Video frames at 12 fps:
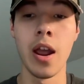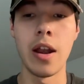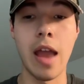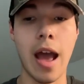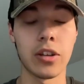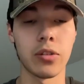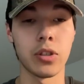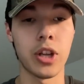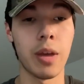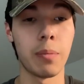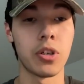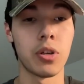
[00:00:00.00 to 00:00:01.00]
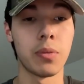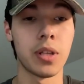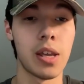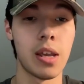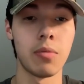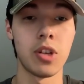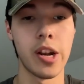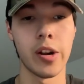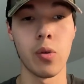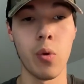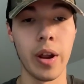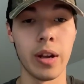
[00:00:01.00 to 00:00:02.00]
national championship team, Jaden
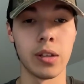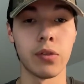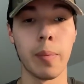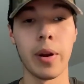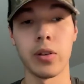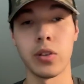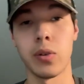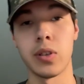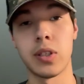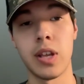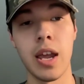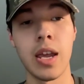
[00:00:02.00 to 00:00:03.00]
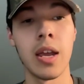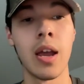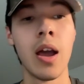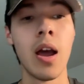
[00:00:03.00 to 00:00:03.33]
Quaidance from Arizona State,